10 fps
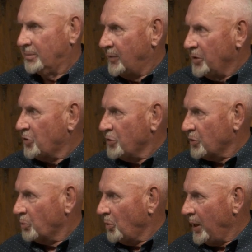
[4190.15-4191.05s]
this
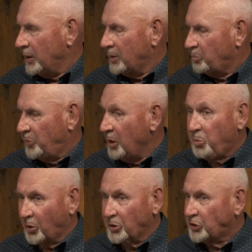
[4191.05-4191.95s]
isn't right.
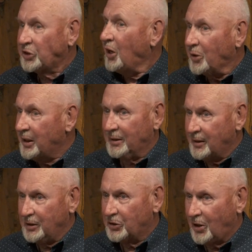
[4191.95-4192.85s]
People are selling
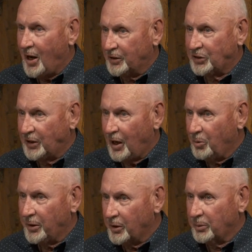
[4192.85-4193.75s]
these lots now
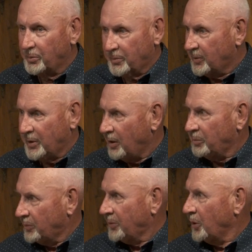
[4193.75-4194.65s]
and they're, they're,
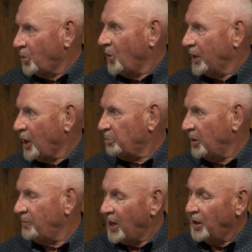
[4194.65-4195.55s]
they're going up
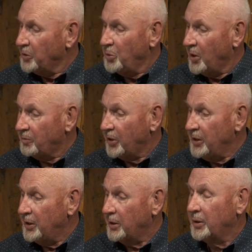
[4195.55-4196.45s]
in value every
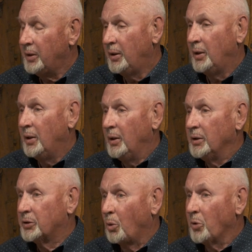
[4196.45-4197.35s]
year.
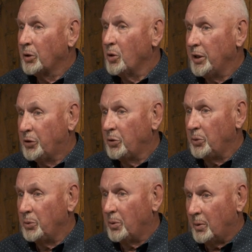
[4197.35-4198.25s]
So we're going
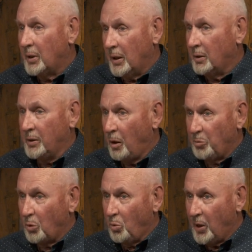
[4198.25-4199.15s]
to,
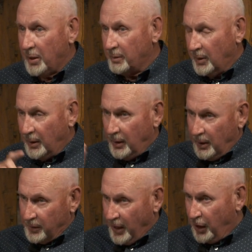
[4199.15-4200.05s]
number one,
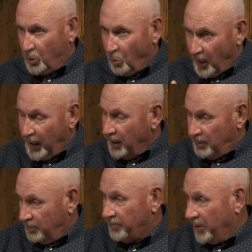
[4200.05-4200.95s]
take away
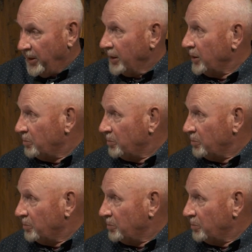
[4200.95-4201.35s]
the